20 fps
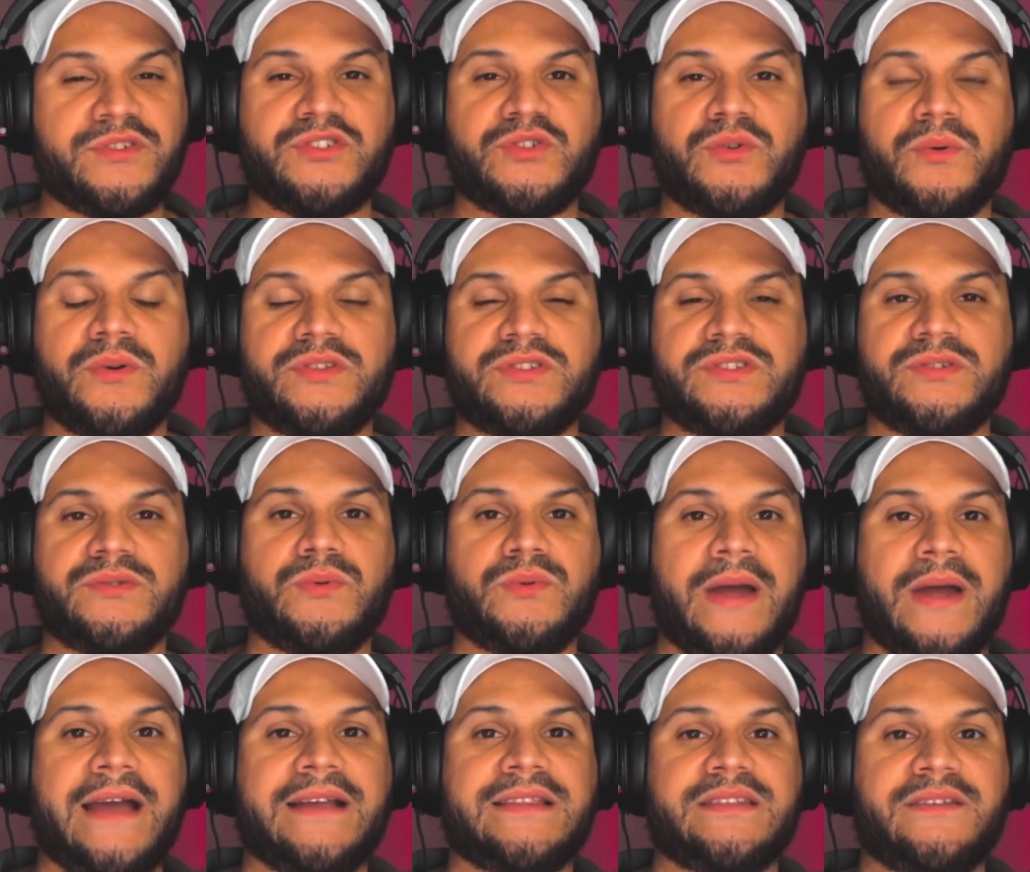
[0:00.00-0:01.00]
she's going
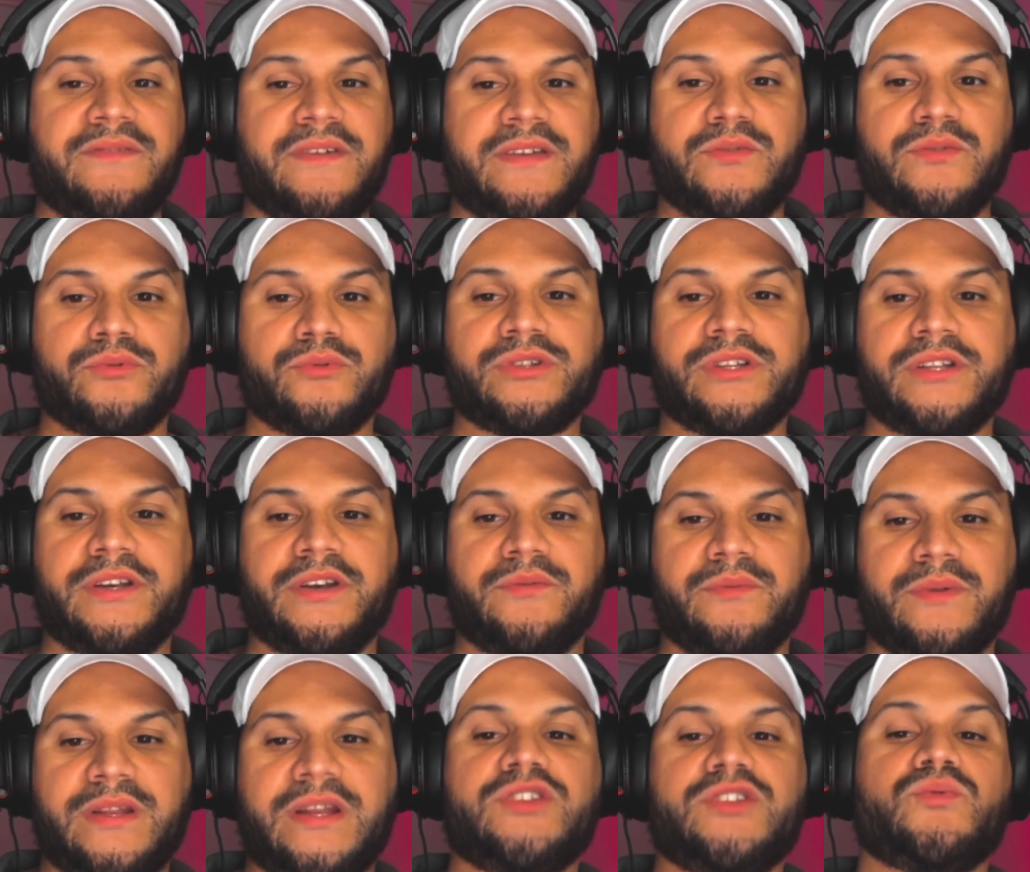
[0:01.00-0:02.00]
to activate the Rudolin
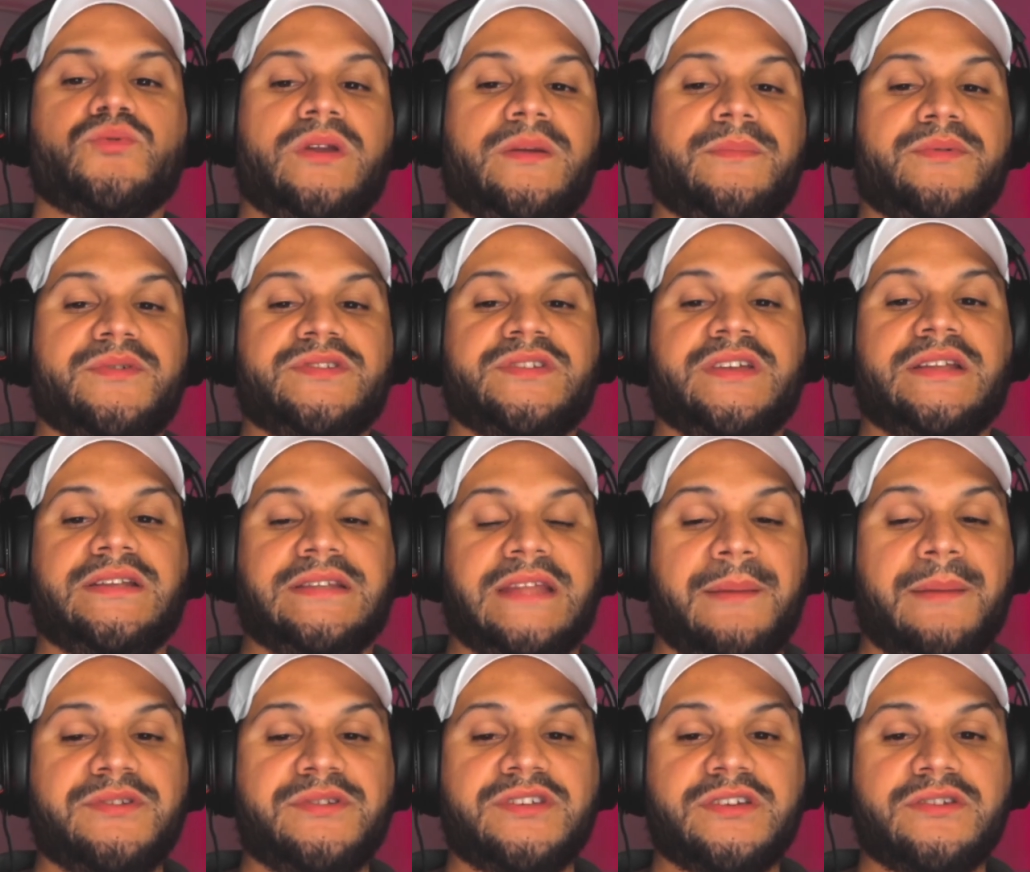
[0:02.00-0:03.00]
Arena 20%
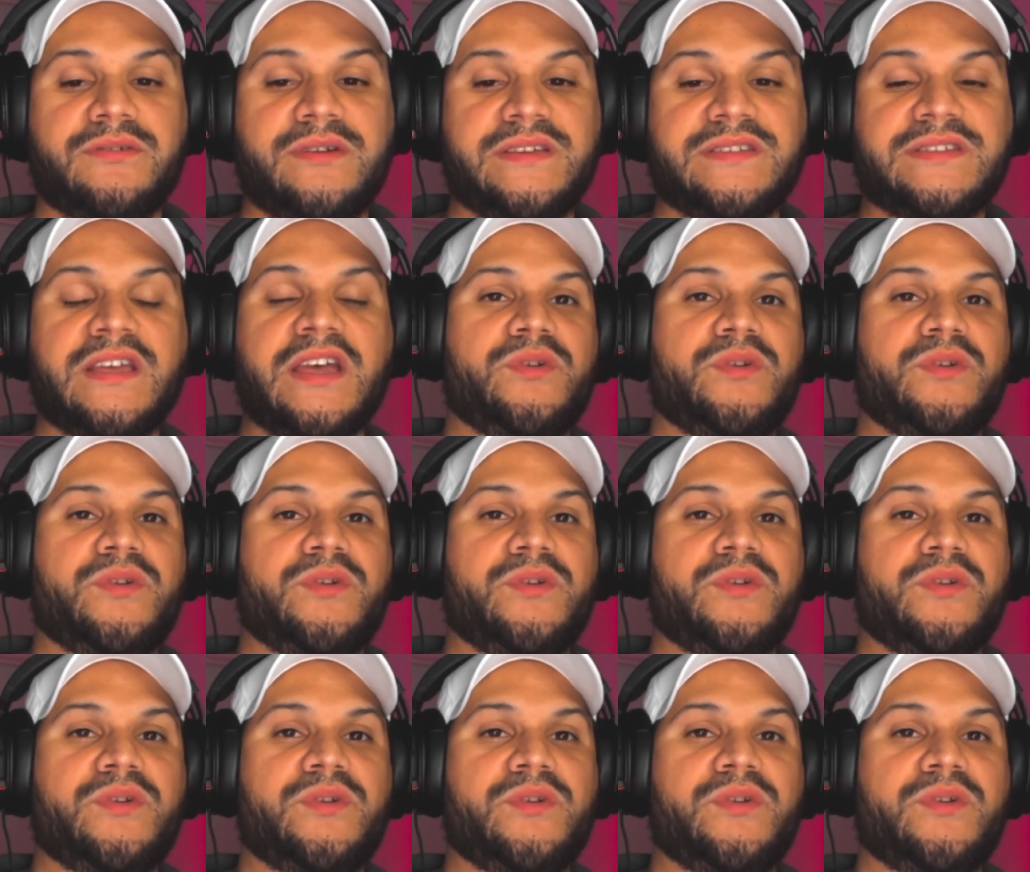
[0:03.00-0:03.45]
damage increase,